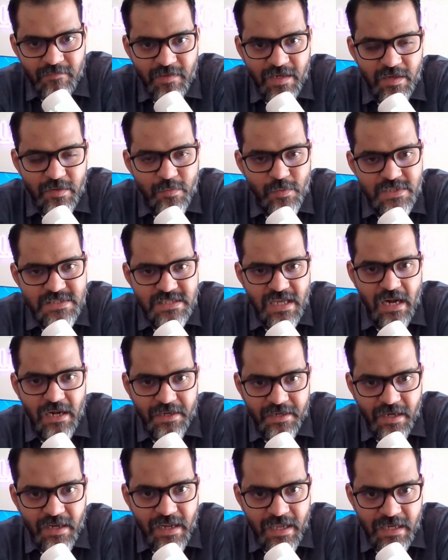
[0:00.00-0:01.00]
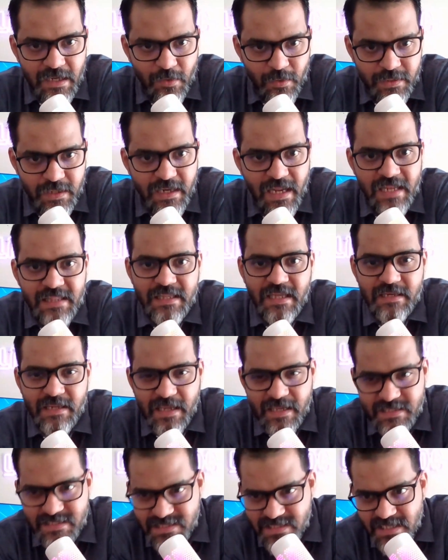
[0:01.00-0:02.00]
even it was ultra diluted and
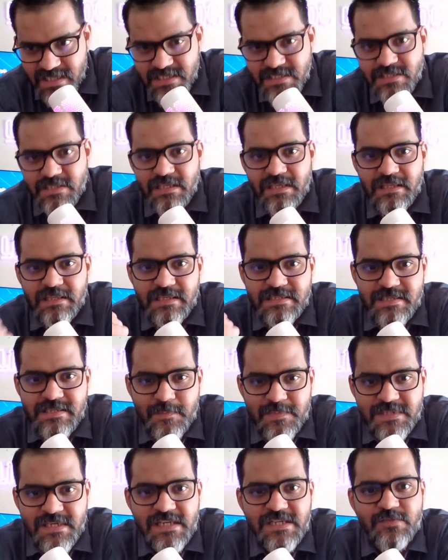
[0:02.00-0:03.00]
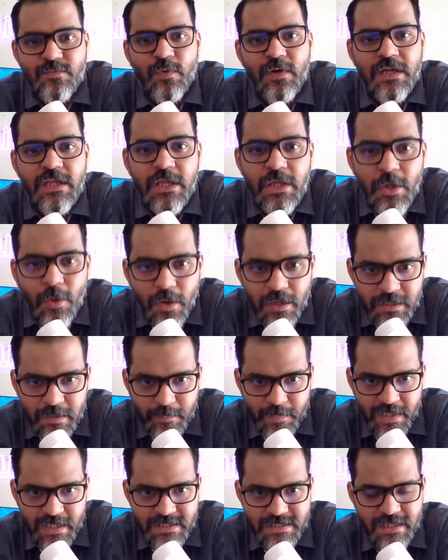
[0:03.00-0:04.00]
that essence in the substance would cure
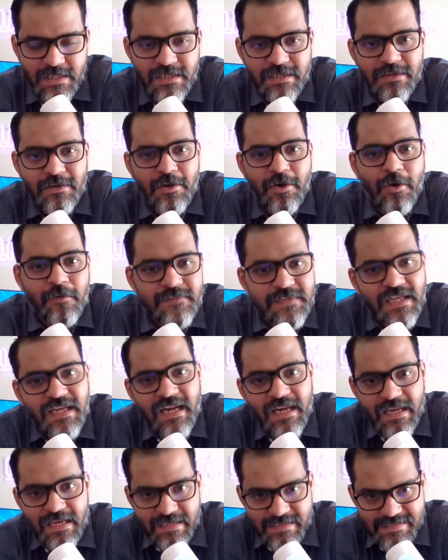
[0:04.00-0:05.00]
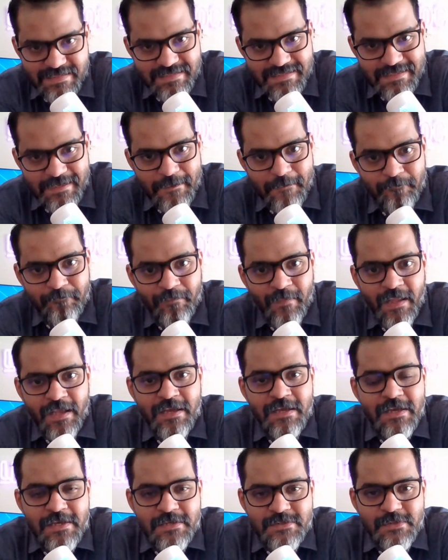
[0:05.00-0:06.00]
the patient of their illness
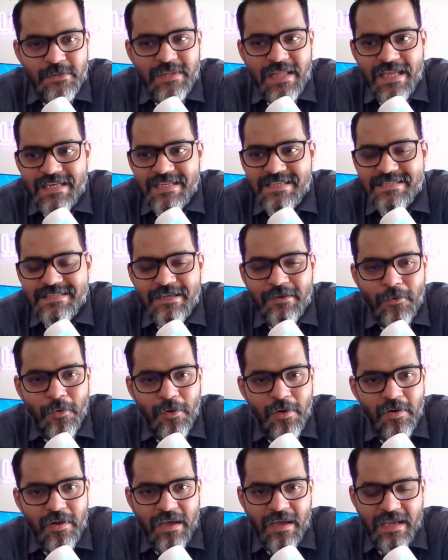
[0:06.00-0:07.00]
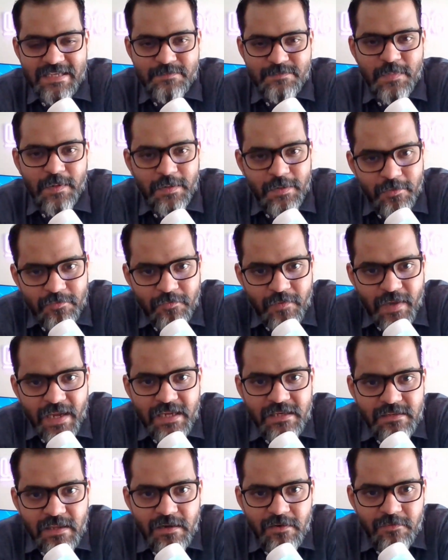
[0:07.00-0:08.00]
so that is the whole aspect of
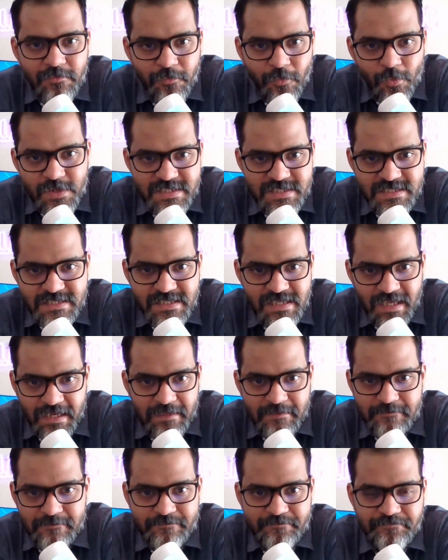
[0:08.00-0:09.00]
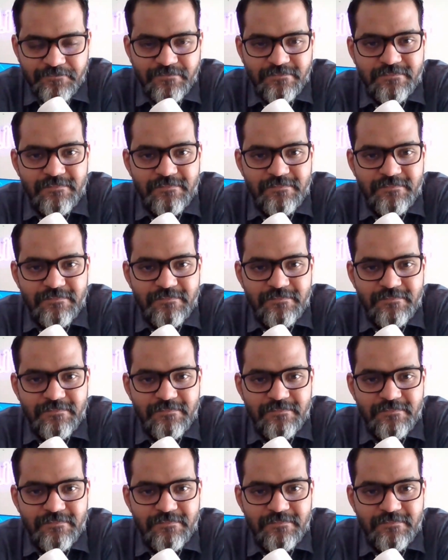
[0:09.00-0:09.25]
vital force theory